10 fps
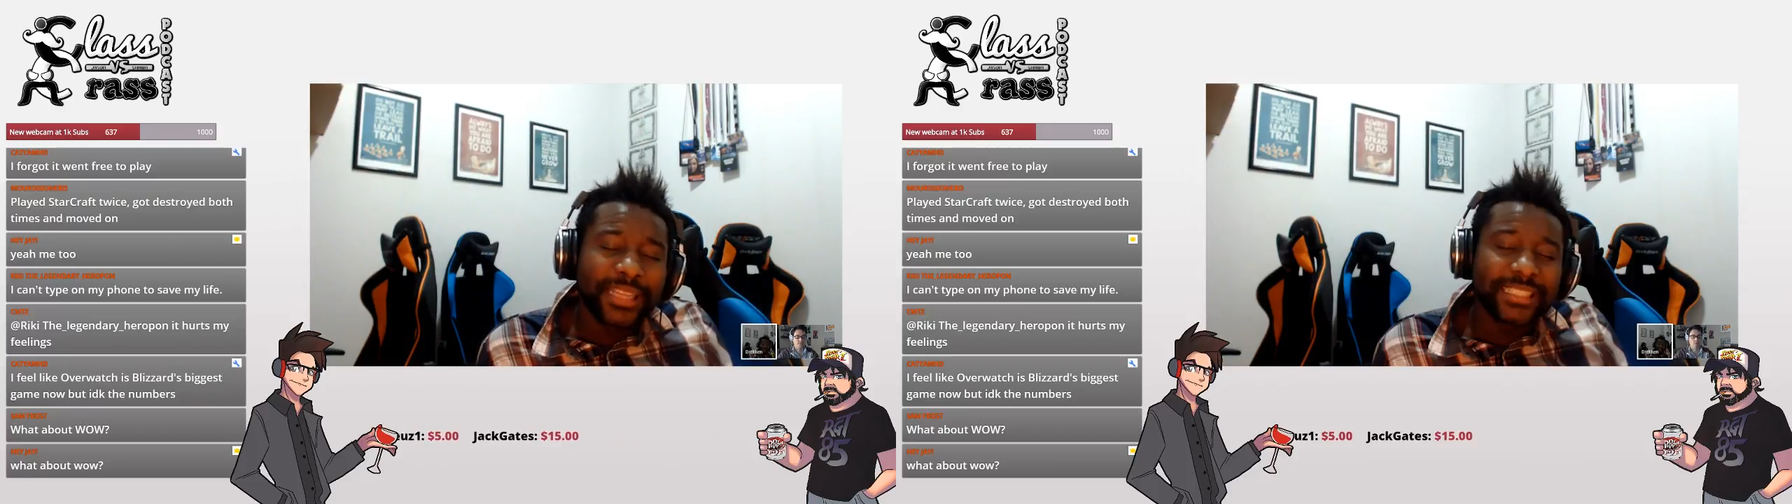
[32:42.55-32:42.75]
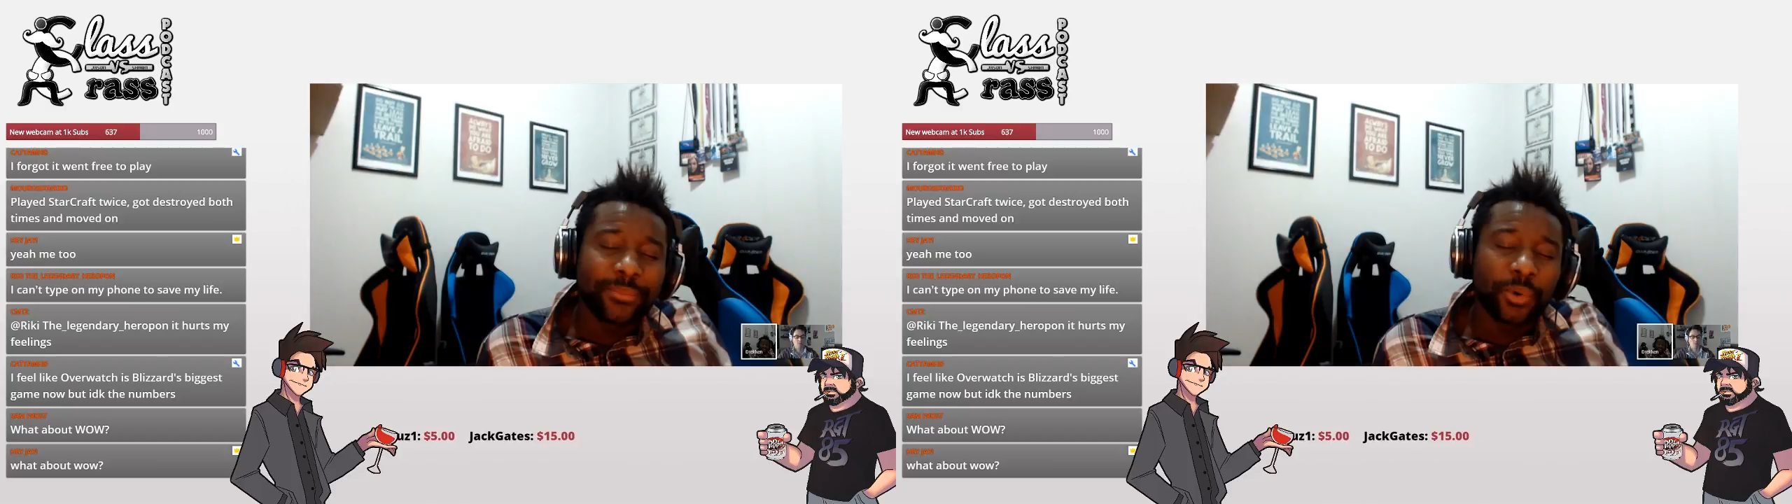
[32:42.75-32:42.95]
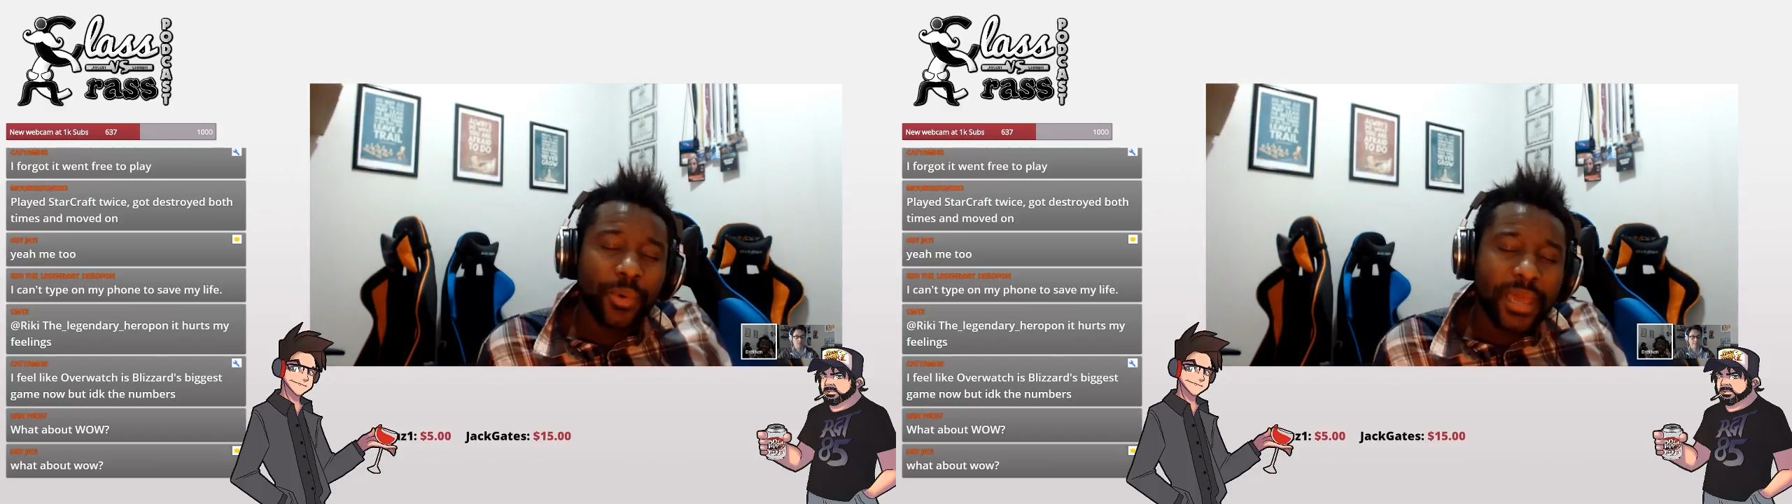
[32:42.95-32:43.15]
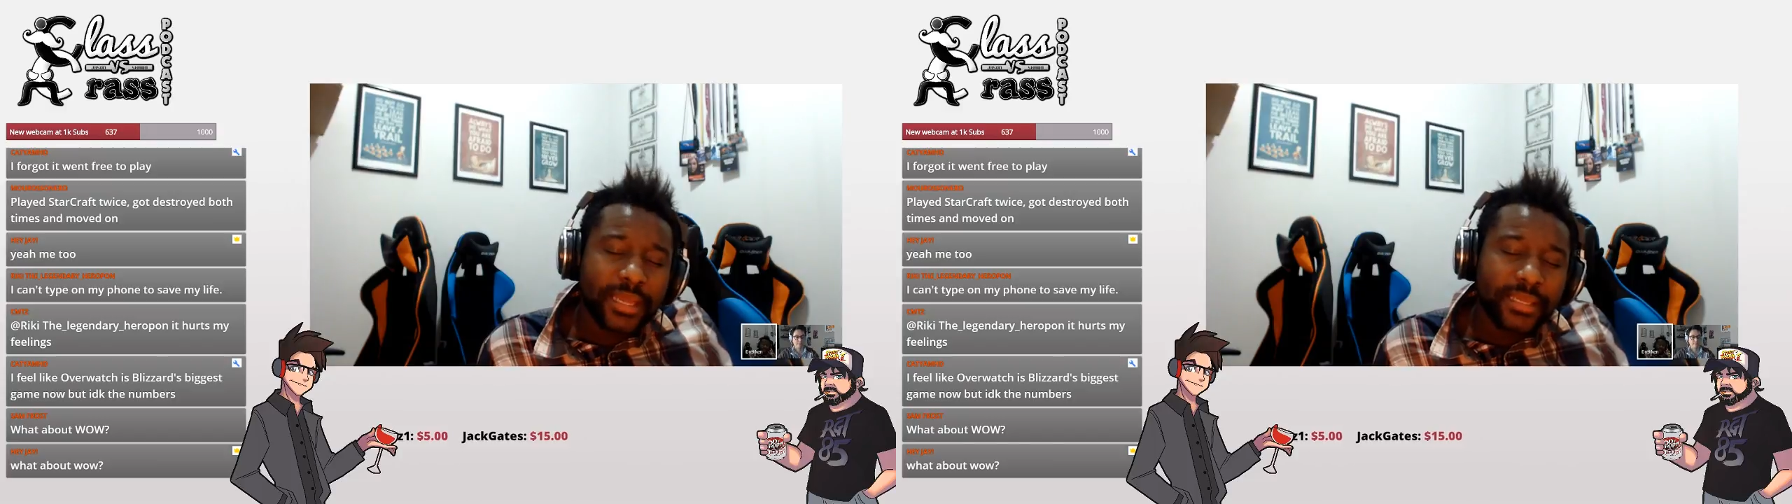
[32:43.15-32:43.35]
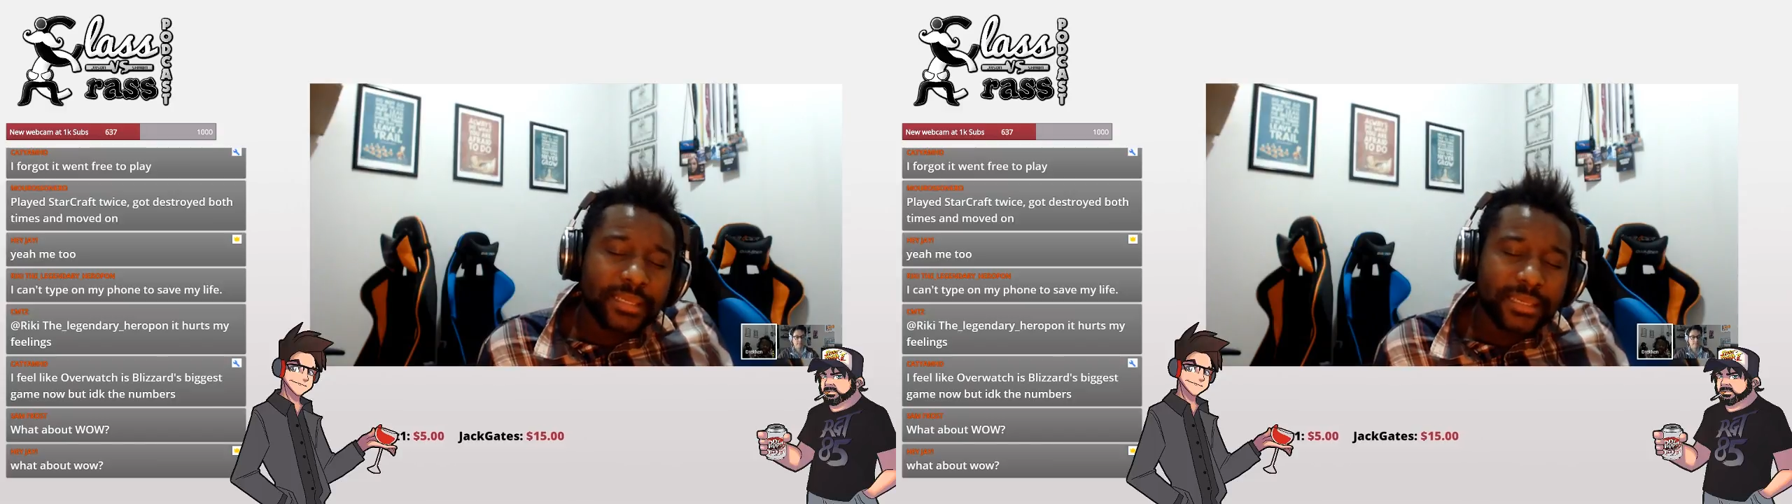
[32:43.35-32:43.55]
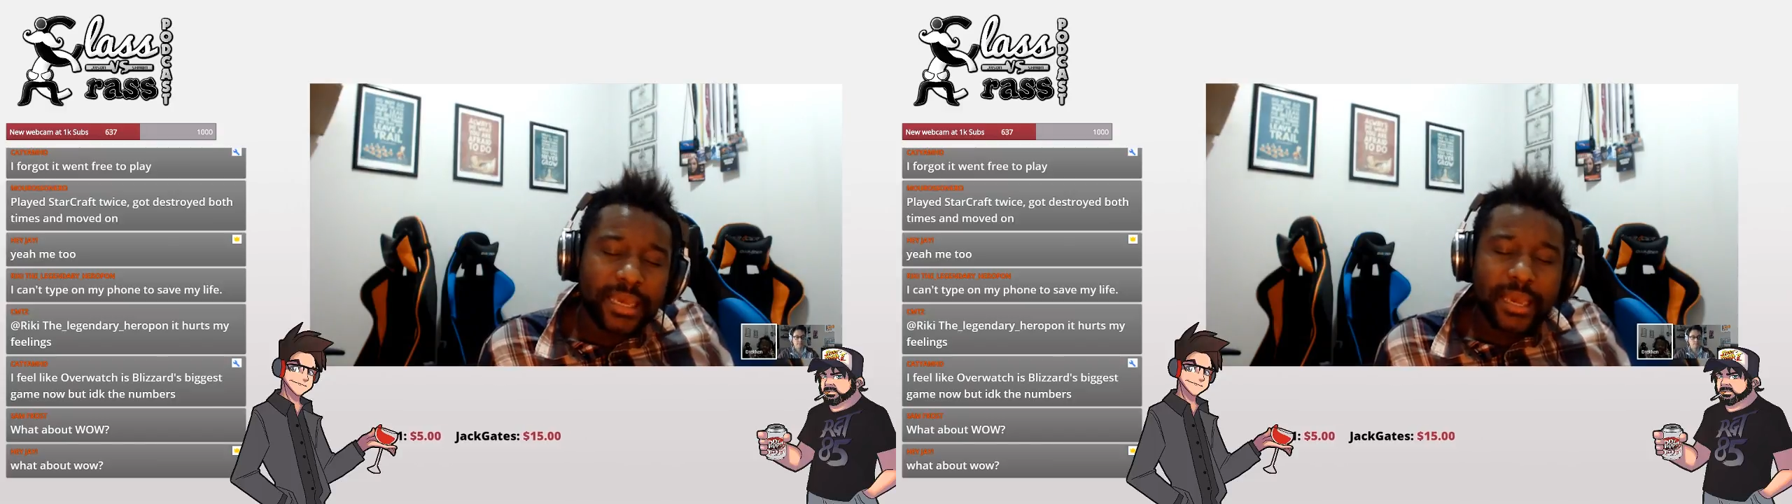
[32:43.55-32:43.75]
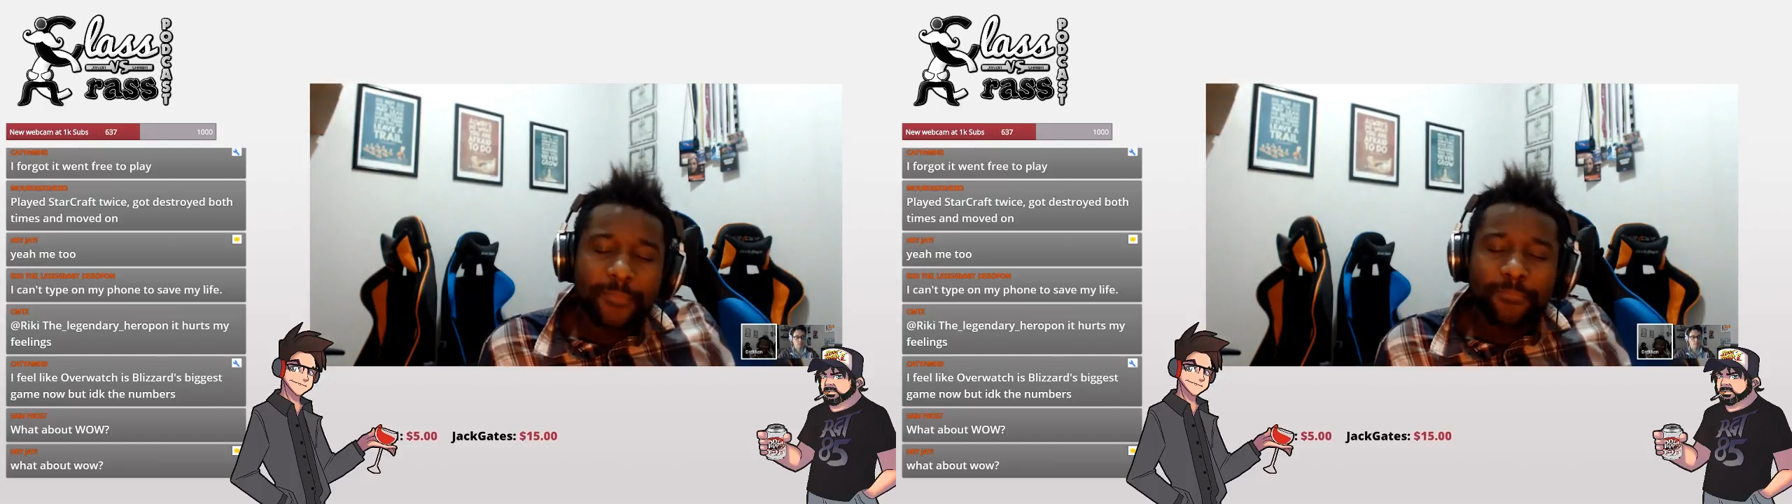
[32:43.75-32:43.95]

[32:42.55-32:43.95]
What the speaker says: and someone wins,